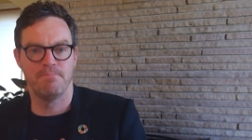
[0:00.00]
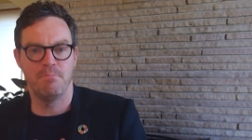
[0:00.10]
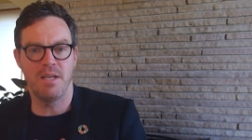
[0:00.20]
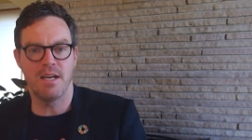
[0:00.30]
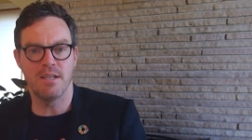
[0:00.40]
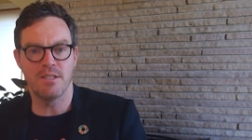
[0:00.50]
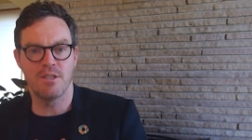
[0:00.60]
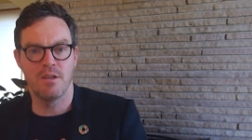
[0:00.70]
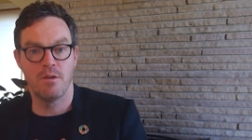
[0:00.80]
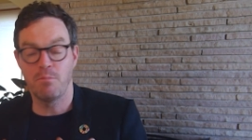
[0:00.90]

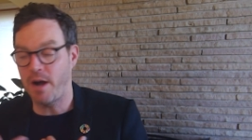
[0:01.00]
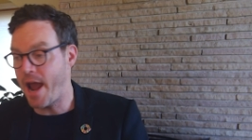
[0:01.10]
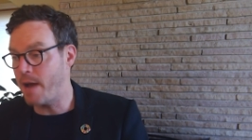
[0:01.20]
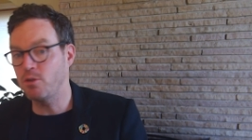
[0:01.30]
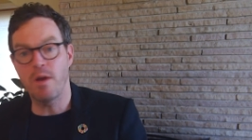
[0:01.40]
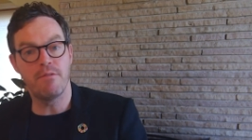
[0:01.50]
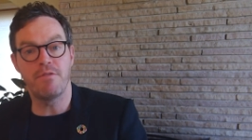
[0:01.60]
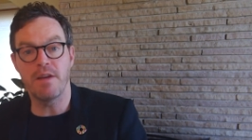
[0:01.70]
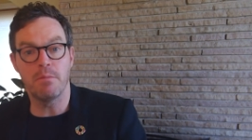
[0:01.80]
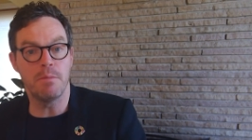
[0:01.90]
because perhaps you have a
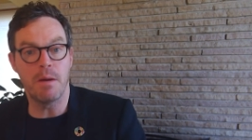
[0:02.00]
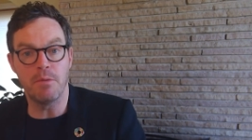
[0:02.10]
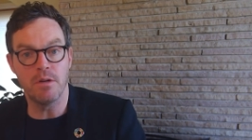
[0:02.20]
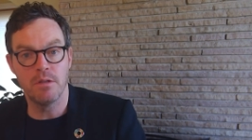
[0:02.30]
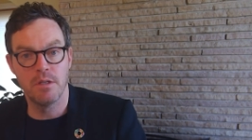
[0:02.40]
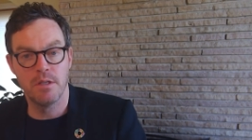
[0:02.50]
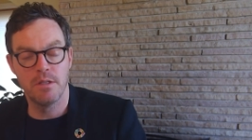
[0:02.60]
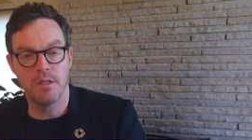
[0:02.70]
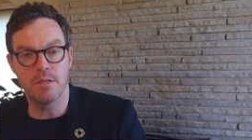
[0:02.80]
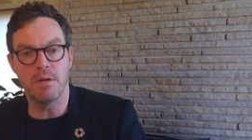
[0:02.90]
family member
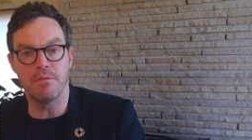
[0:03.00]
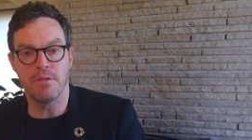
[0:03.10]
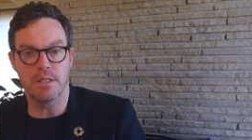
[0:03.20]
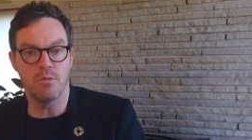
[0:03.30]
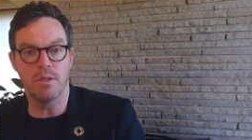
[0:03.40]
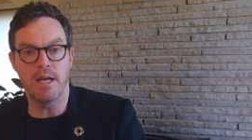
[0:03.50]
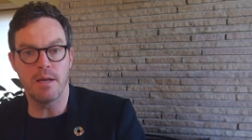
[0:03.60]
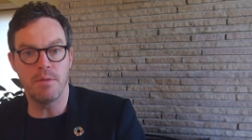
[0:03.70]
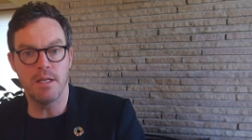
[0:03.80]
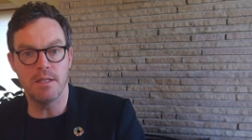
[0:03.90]
that's been afflicted with
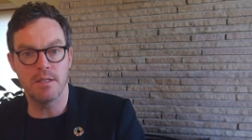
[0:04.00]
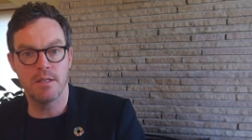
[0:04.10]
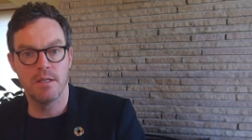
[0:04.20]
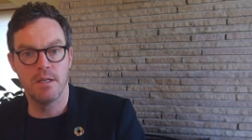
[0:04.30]
diabetes,